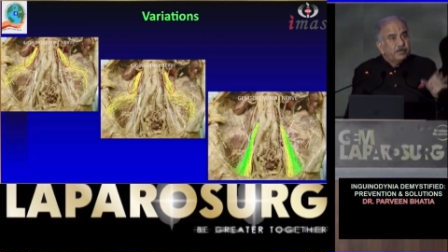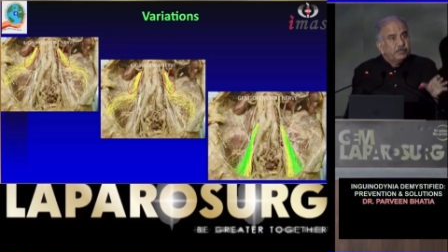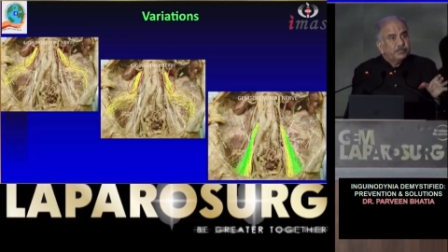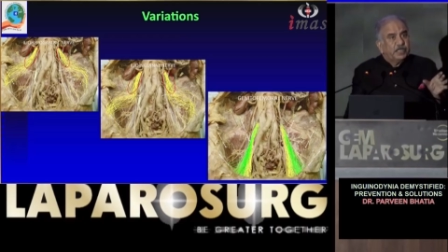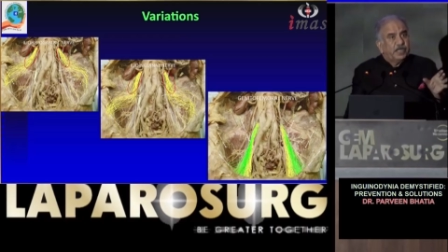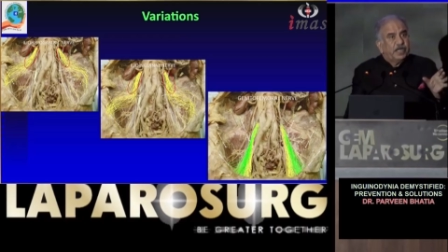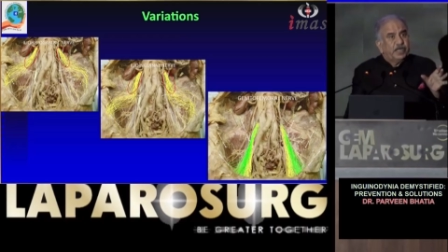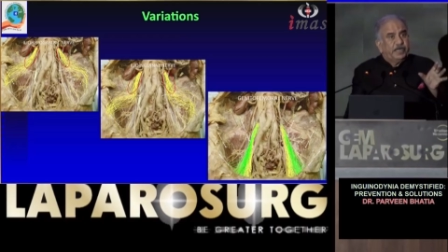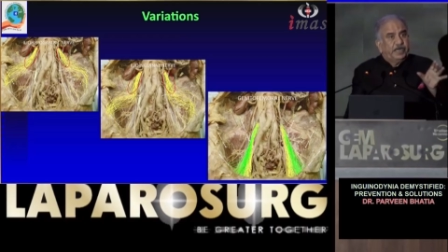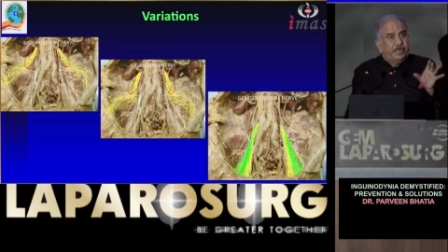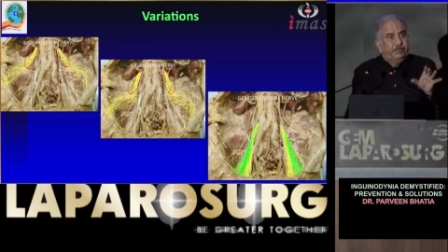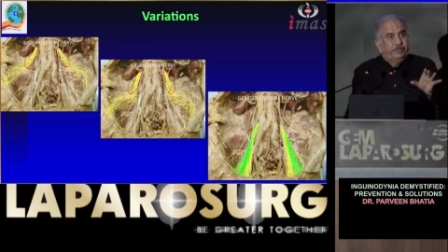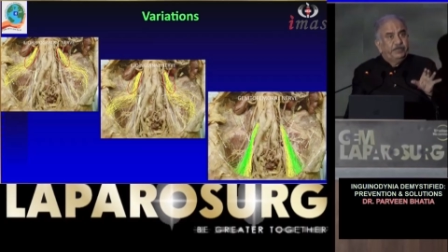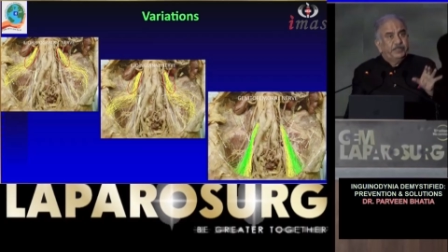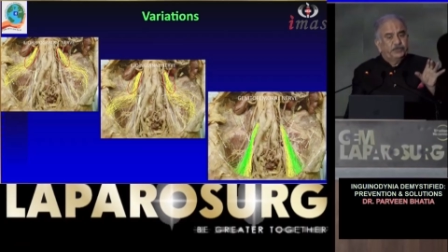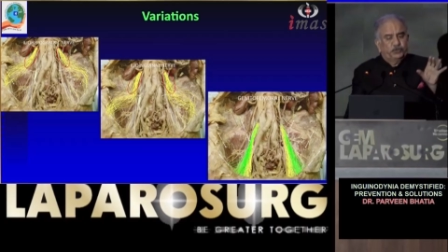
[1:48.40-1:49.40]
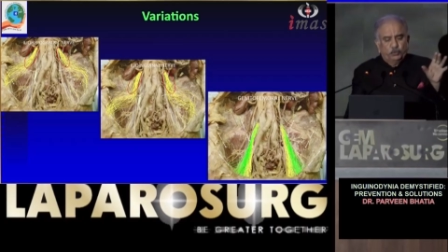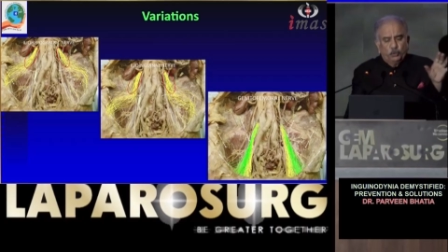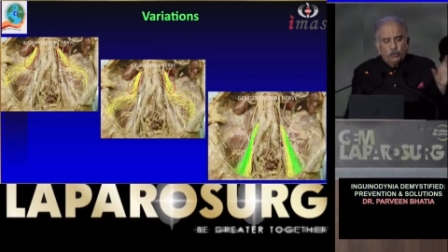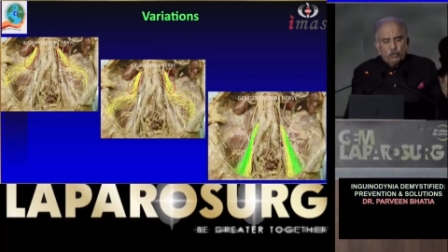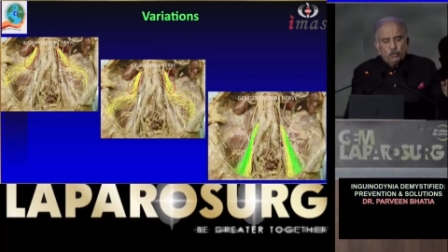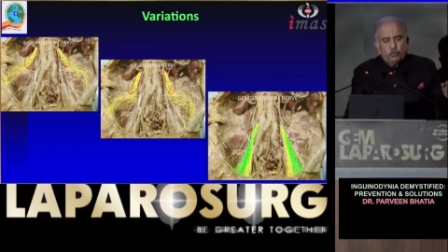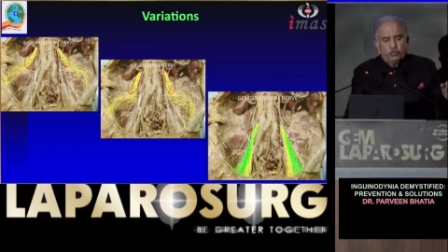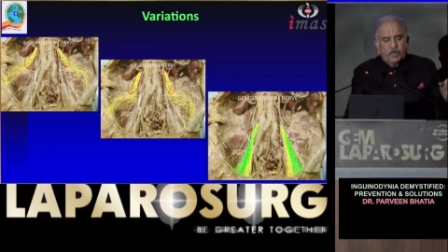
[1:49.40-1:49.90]
are having
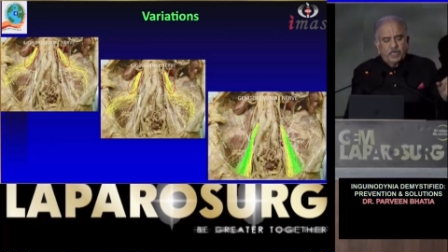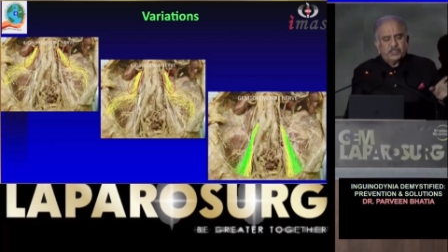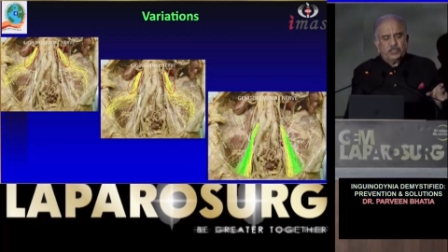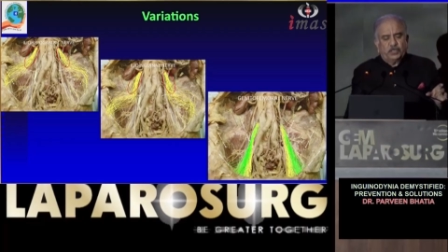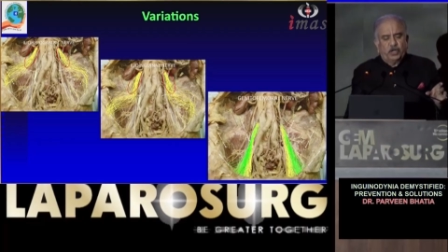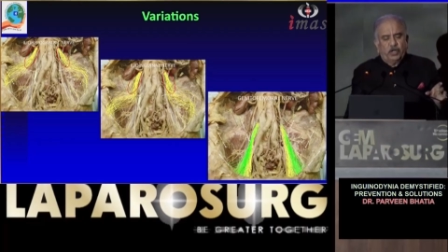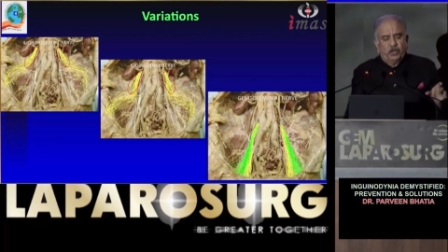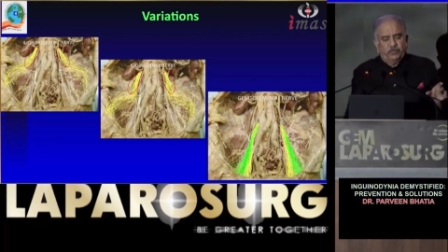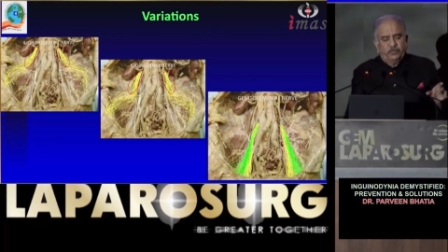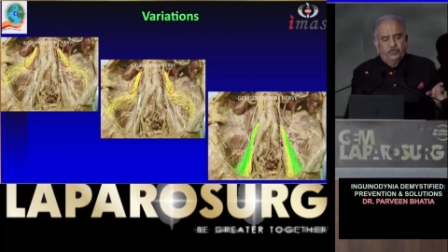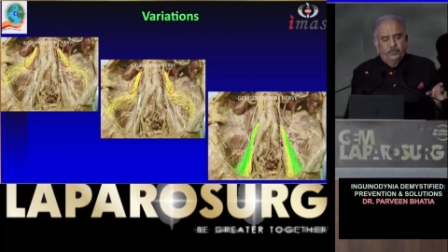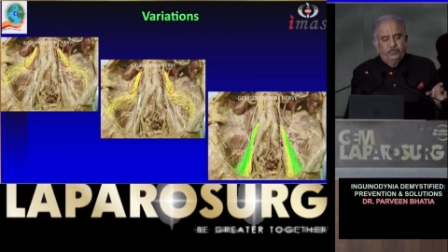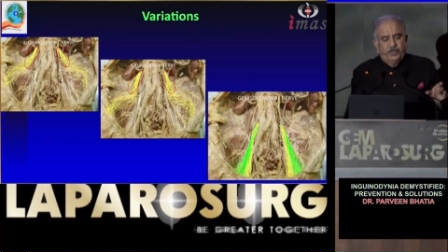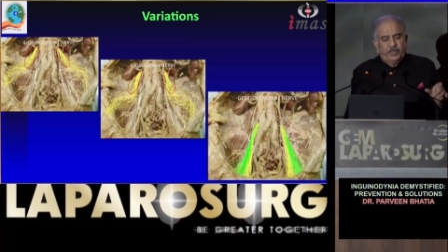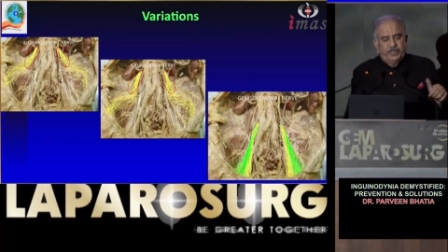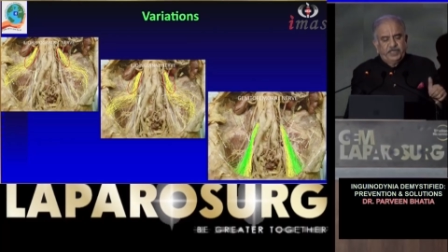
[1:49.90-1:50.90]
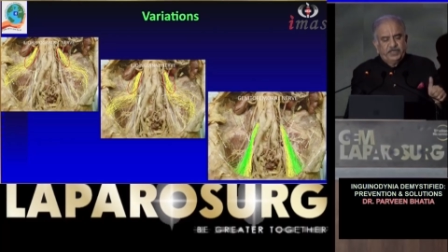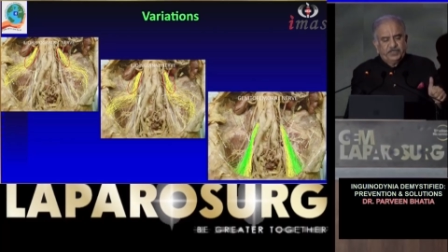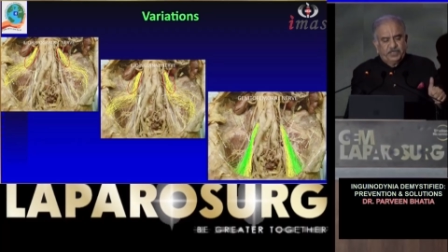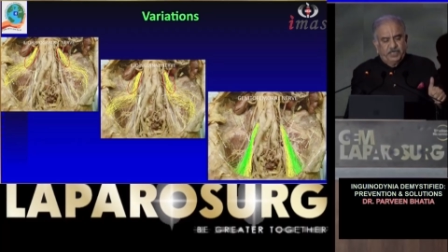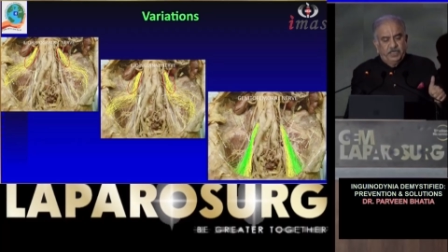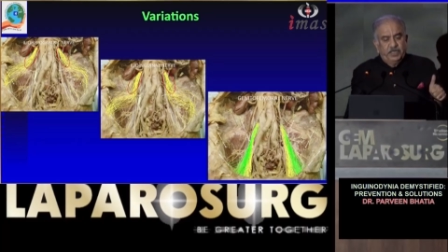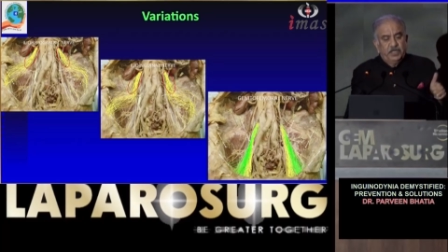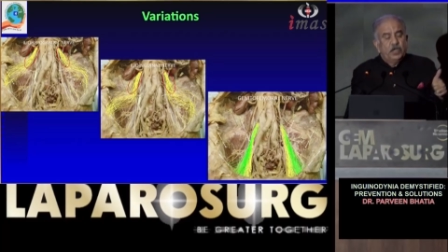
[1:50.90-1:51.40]
so much of
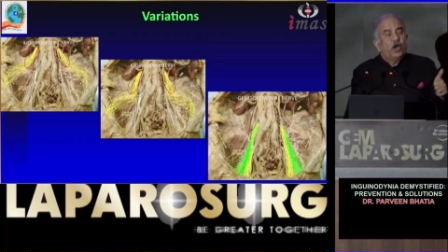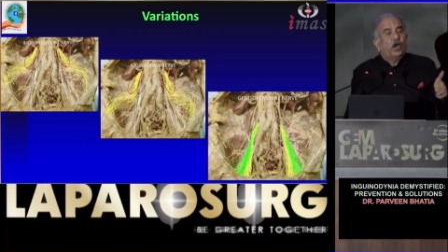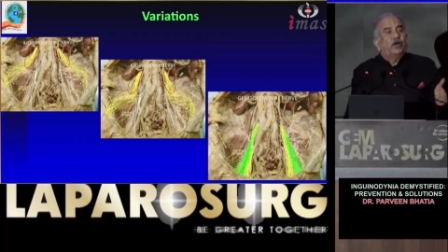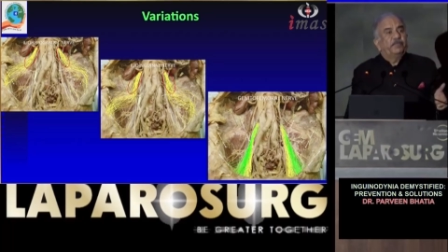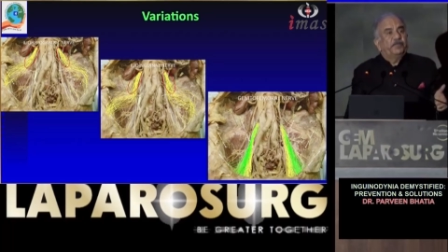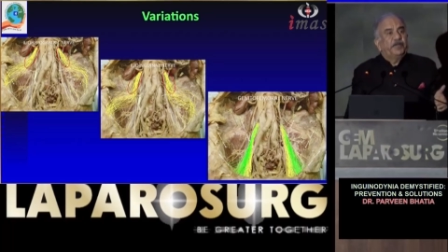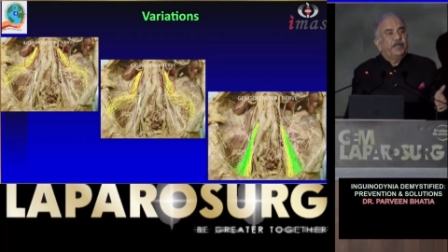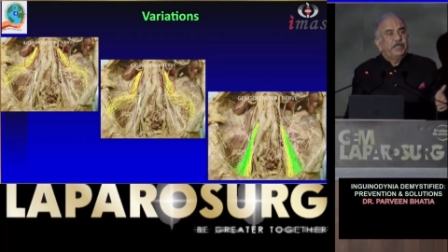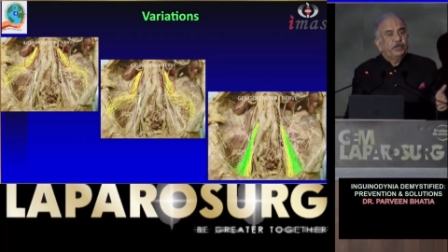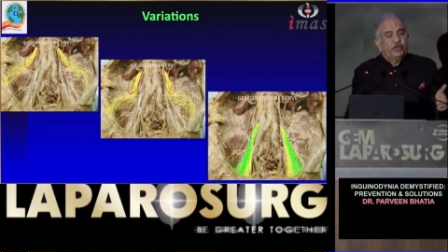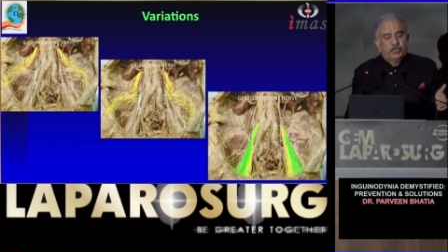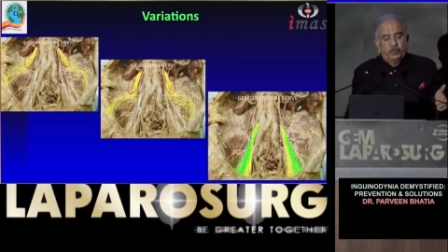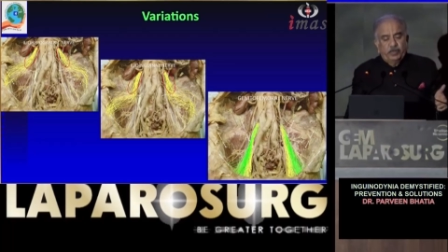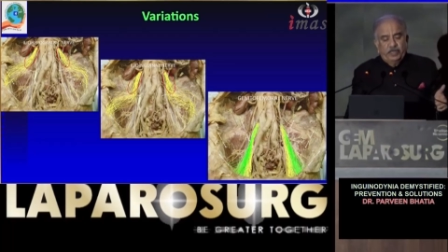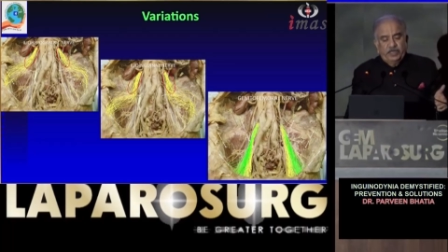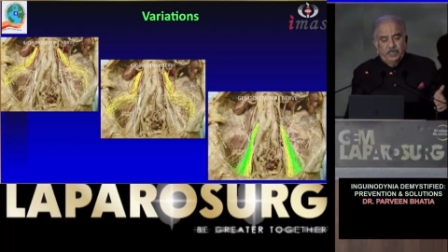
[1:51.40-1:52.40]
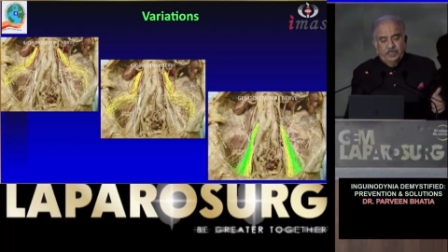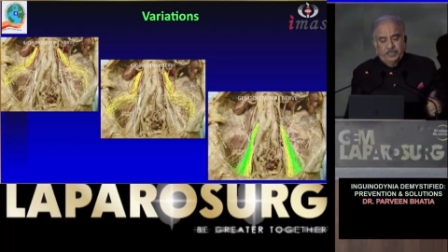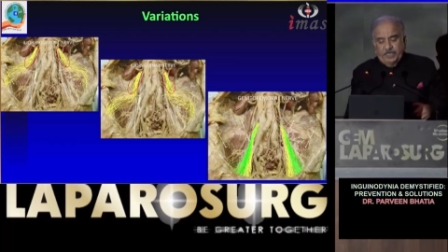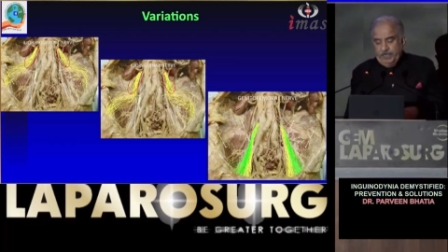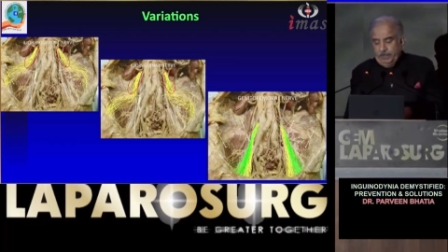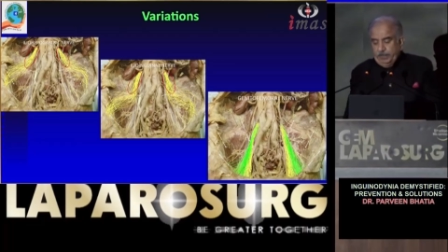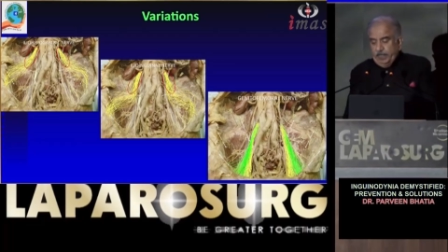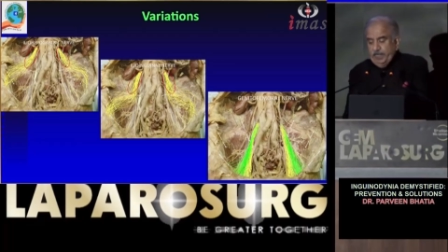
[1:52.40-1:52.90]
variation of ilioinguinal
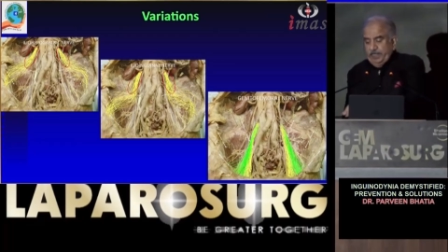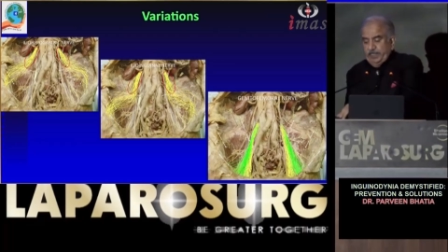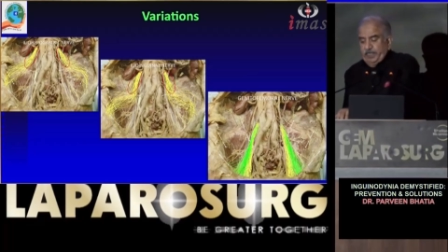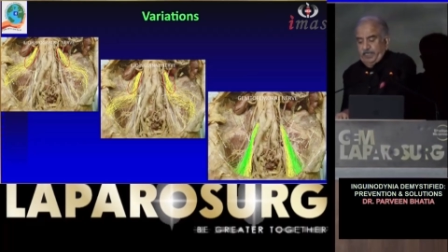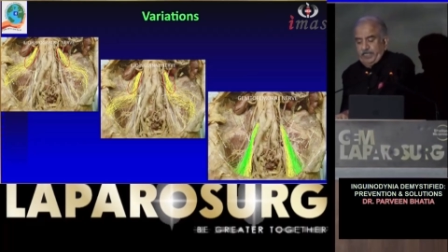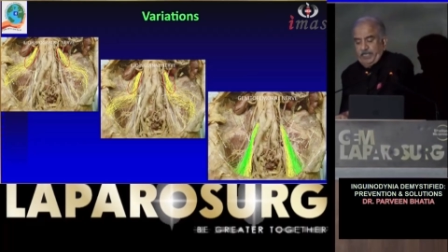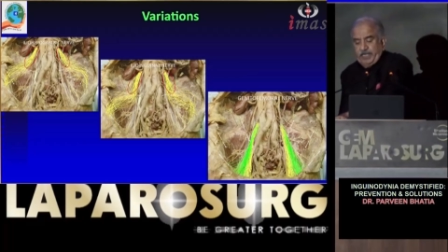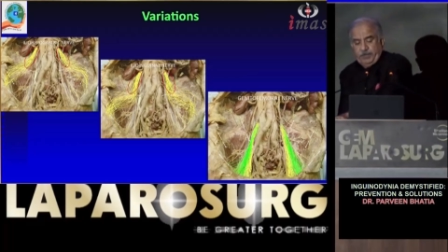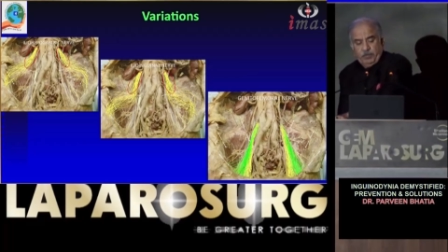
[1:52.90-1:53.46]
type, hernia type